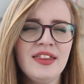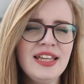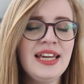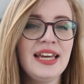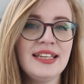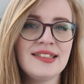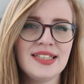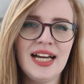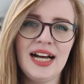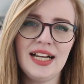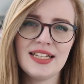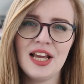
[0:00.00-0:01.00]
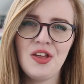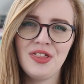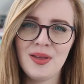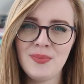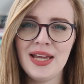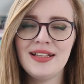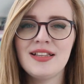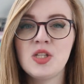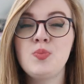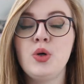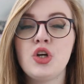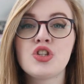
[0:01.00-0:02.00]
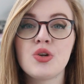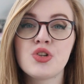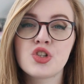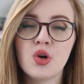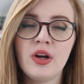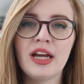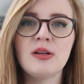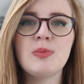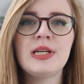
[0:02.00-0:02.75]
I think it is that that makes this book so shocking,